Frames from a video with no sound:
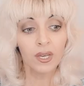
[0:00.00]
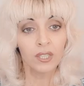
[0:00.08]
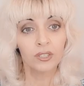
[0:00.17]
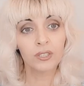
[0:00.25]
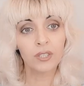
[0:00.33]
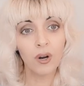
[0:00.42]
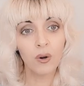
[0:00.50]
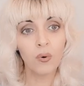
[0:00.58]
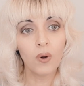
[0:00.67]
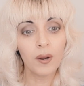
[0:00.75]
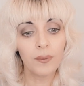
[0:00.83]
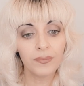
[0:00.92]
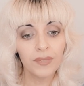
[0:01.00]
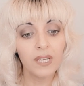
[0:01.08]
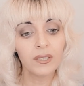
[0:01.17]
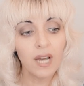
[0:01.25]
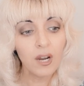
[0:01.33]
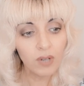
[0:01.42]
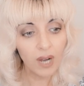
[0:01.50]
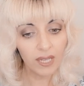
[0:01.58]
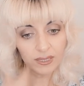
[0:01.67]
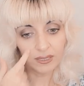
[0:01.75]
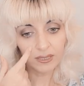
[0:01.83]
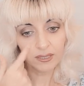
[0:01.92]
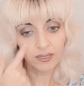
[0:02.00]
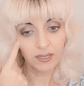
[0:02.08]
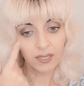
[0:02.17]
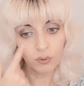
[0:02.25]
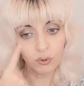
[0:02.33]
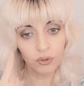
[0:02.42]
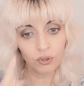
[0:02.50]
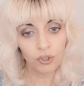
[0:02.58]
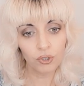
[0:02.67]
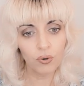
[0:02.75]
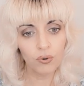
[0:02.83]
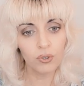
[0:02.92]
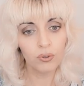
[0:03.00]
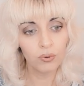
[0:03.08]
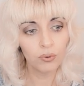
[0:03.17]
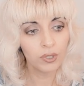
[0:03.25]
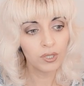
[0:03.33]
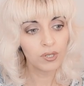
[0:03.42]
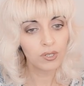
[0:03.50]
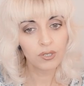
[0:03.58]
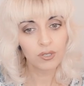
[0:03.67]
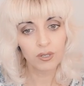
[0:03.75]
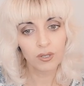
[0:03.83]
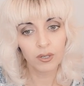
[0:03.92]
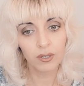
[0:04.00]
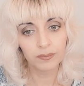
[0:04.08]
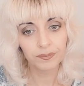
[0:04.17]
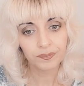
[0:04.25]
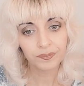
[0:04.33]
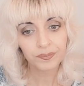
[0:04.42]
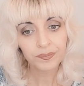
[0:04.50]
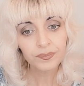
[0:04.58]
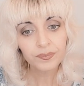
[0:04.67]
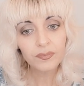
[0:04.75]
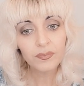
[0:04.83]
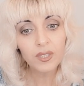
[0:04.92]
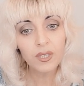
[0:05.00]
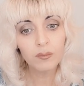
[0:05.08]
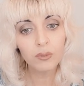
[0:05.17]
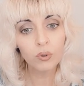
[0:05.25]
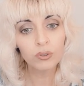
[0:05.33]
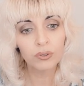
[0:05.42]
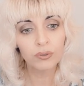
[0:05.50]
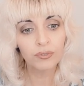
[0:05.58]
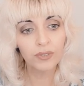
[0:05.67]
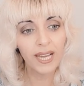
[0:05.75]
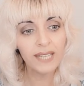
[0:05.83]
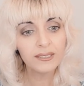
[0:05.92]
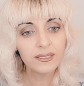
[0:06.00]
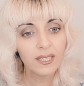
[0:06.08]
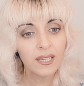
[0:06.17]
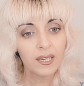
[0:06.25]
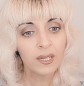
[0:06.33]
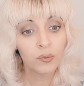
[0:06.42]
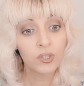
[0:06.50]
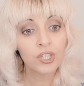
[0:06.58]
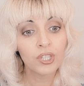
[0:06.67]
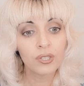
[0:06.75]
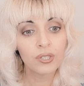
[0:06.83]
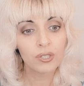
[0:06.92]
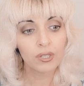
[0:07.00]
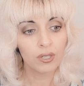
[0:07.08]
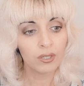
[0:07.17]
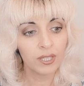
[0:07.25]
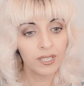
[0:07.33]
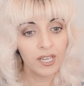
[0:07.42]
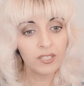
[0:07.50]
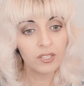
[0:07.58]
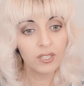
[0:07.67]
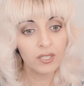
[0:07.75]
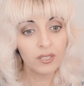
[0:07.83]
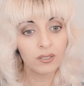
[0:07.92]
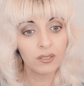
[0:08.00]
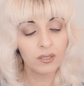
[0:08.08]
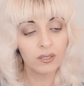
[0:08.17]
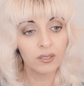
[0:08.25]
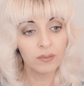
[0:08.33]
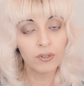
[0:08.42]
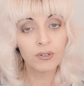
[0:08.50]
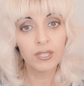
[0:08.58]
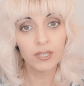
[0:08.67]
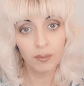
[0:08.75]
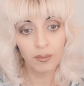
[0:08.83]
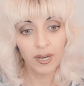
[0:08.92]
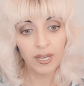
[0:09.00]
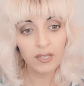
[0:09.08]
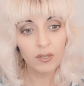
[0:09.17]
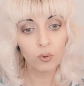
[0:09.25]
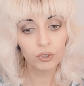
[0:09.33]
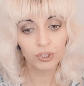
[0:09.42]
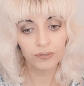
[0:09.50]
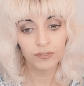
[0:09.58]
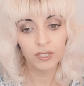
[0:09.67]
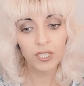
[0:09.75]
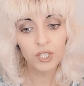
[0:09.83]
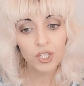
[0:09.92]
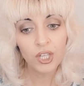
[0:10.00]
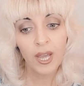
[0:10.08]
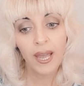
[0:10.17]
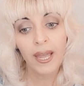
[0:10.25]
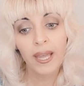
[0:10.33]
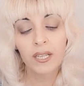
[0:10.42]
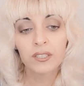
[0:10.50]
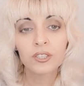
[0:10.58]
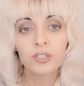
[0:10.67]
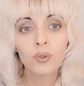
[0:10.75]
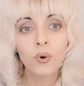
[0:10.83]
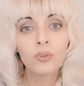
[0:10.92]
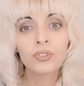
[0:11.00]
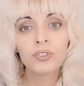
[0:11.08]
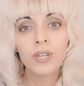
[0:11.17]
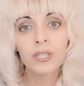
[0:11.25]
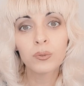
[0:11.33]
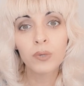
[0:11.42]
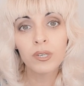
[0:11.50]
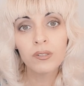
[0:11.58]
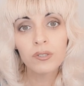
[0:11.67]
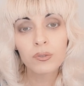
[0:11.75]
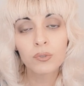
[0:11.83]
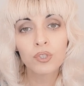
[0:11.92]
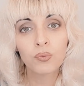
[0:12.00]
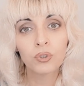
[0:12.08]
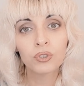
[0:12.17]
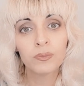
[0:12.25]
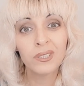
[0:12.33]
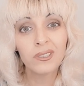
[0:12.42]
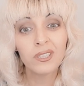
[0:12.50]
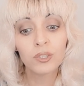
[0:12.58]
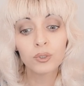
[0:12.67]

So yeah, now guys, I want to show you these blocks of flats, which is located in Marina Bay, Ocean Village, and it's called Trade Winds, which was built in